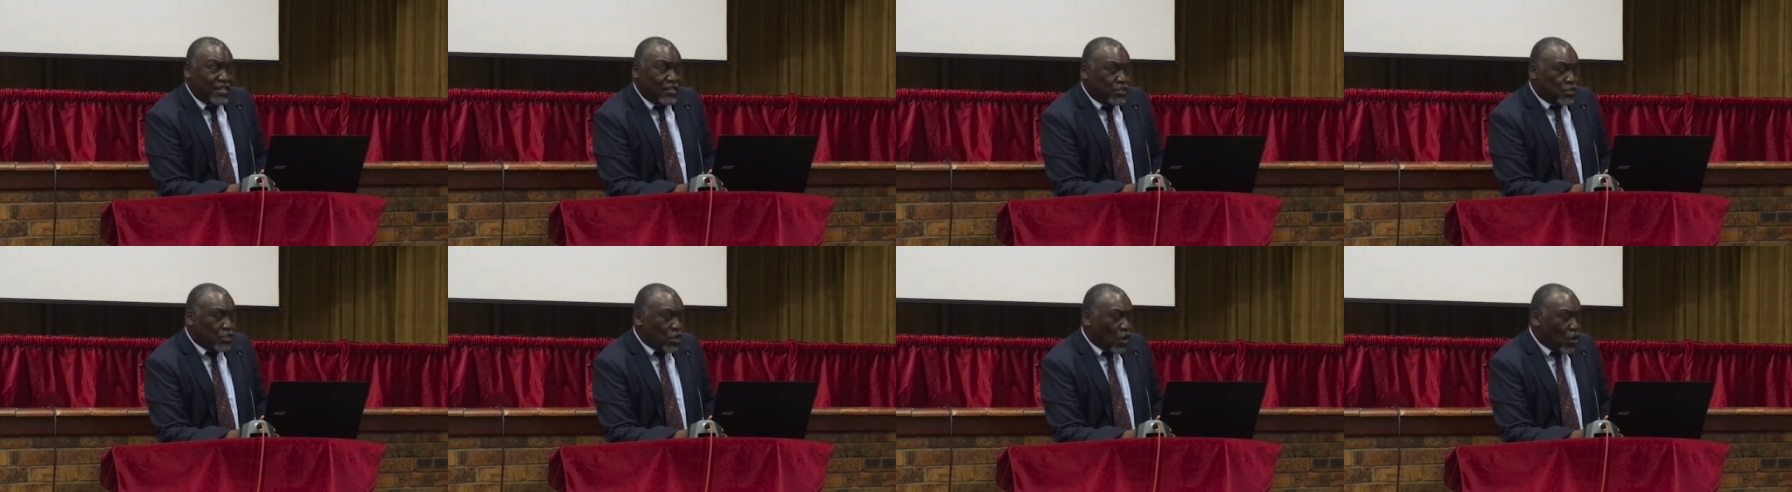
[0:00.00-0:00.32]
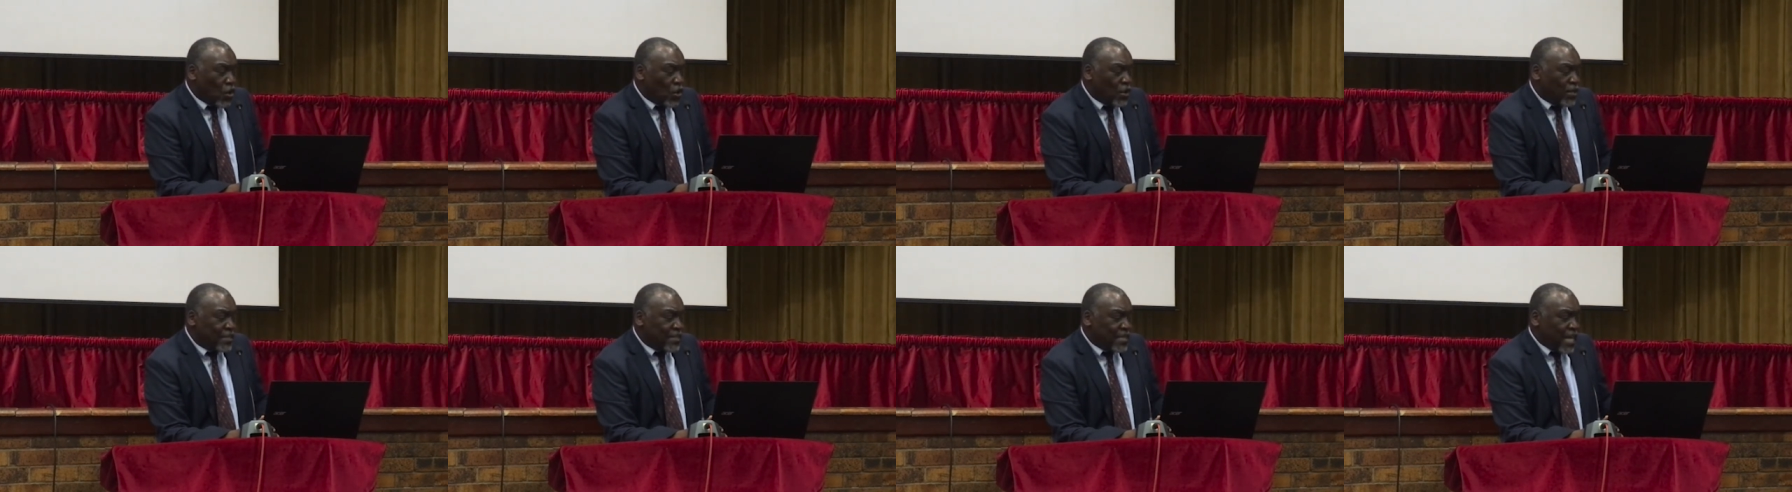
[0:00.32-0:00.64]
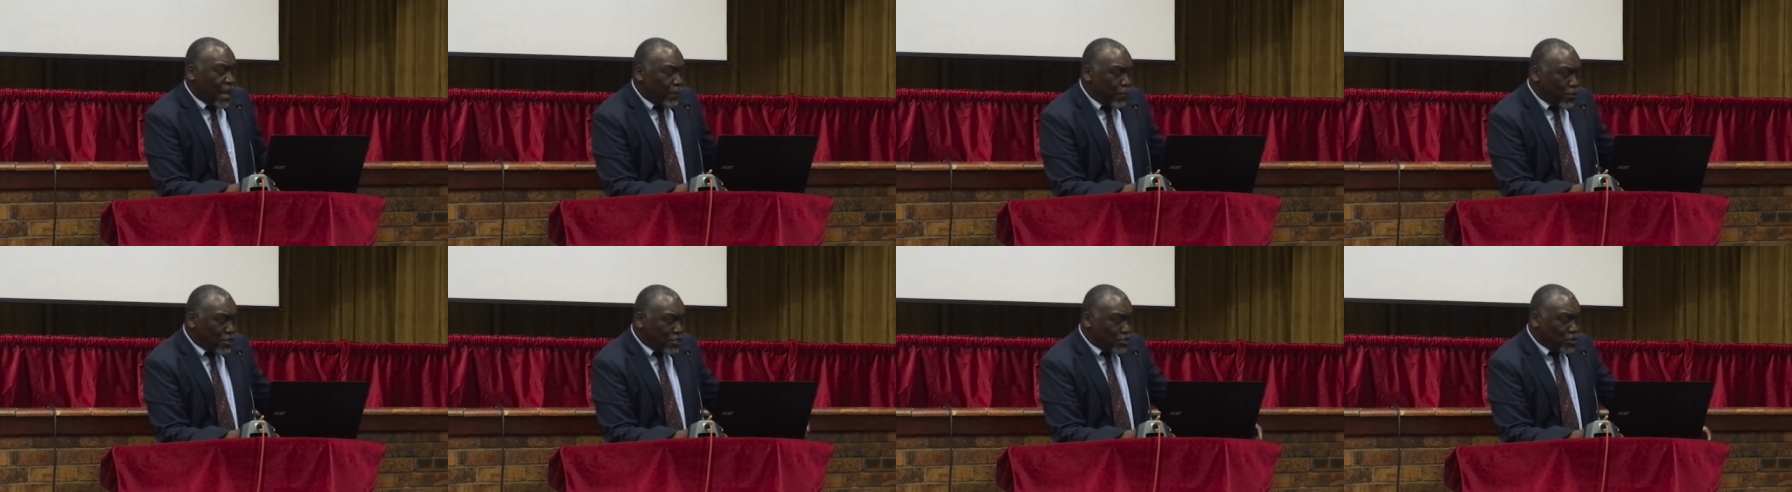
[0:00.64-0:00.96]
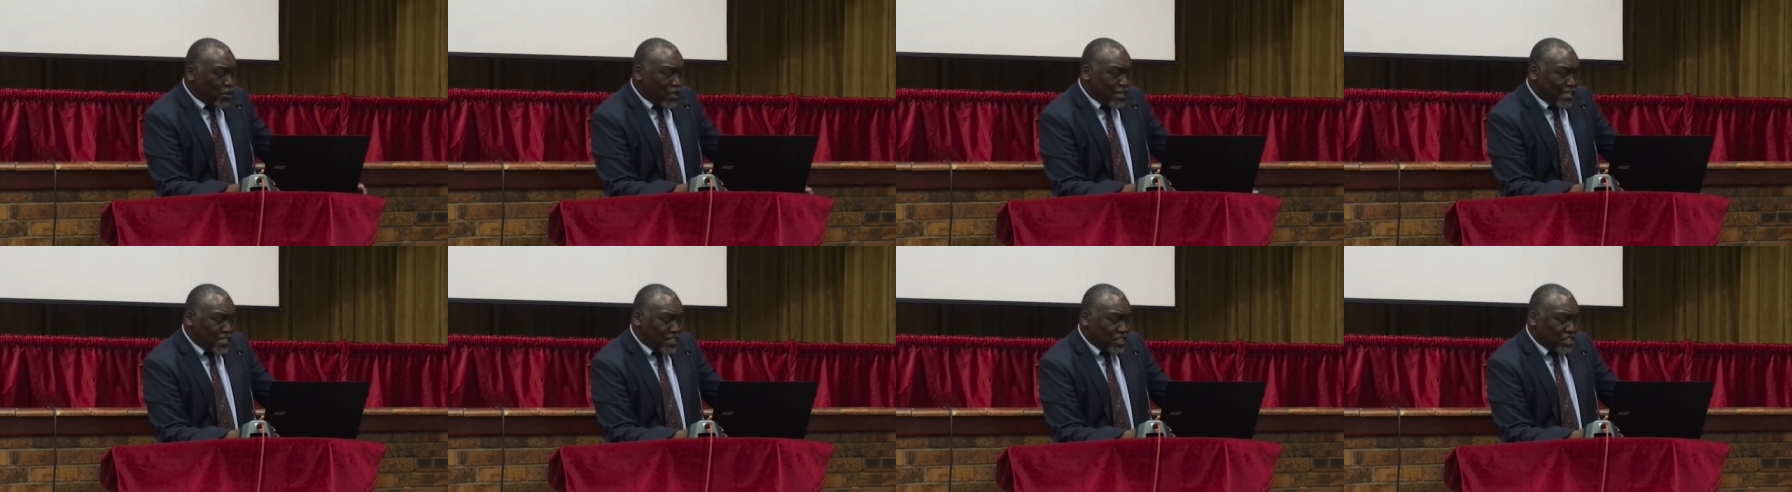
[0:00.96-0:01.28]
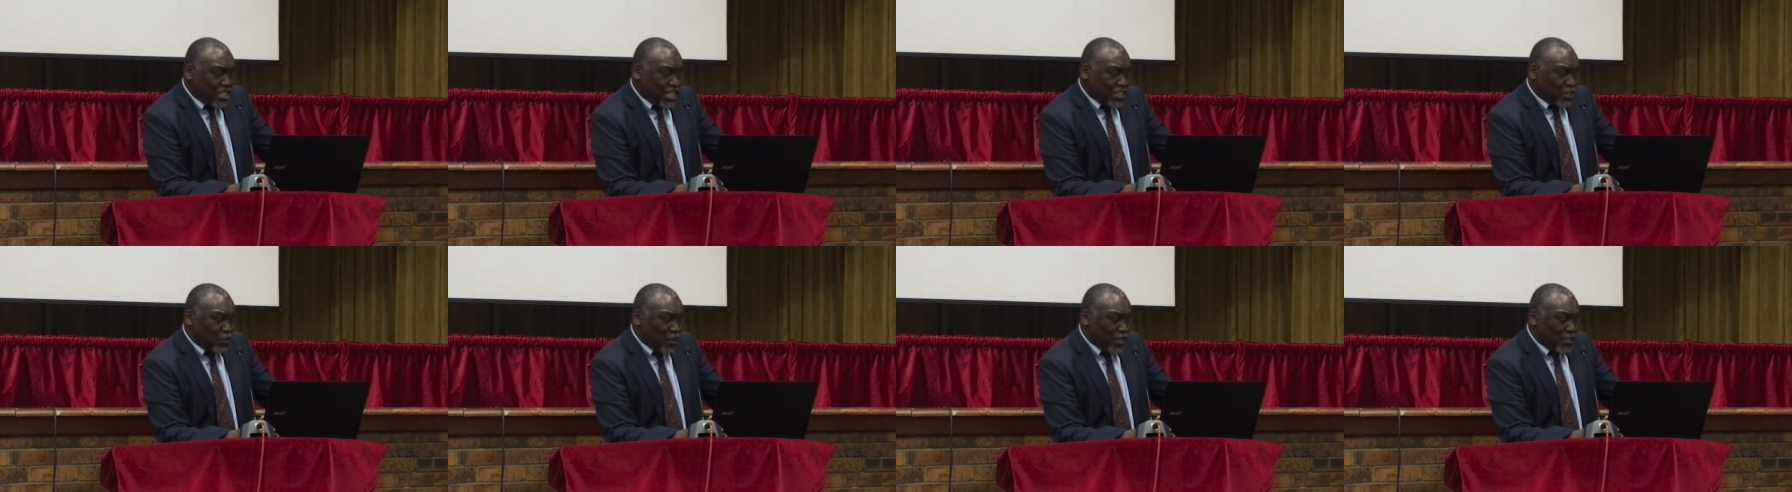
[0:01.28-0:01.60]
So the apostolic
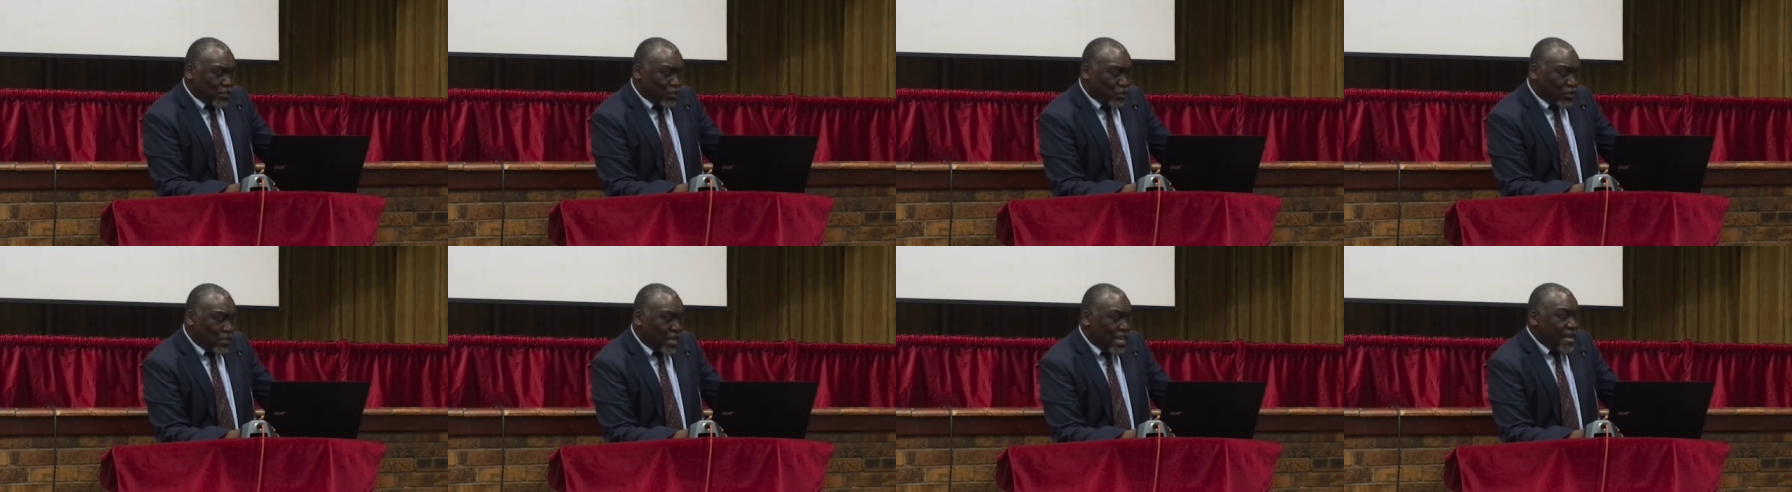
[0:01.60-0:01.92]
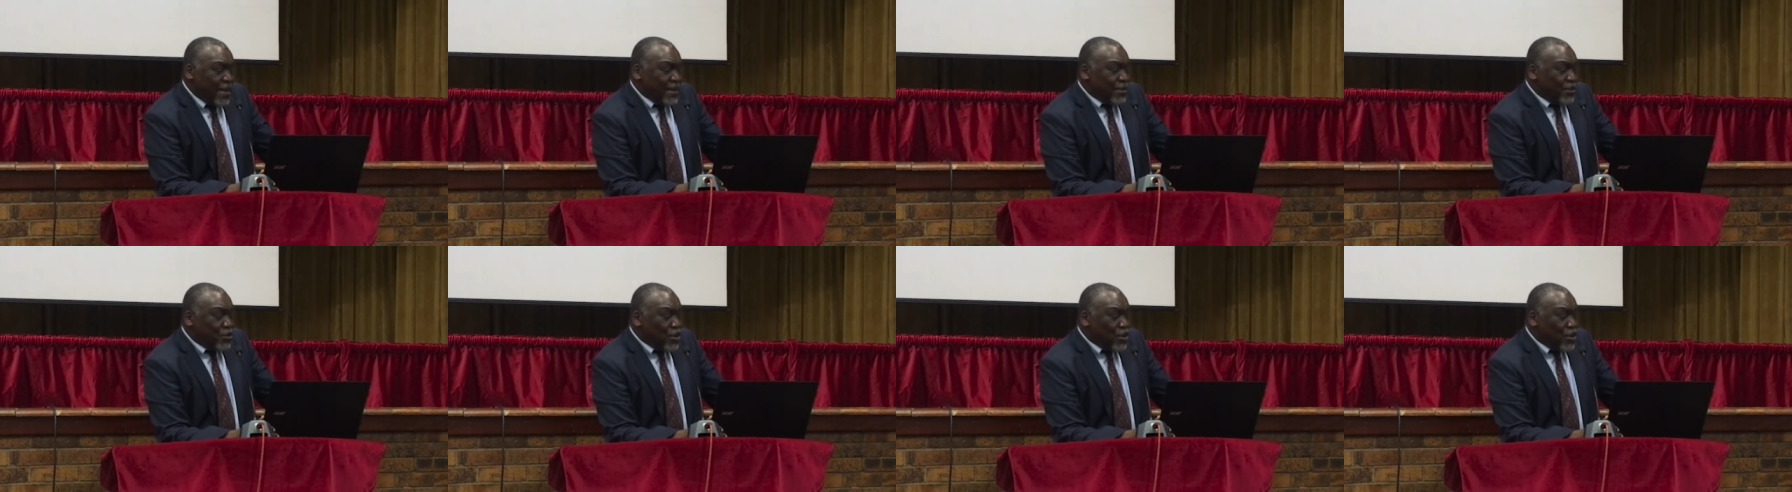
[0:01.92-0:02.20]
church was good.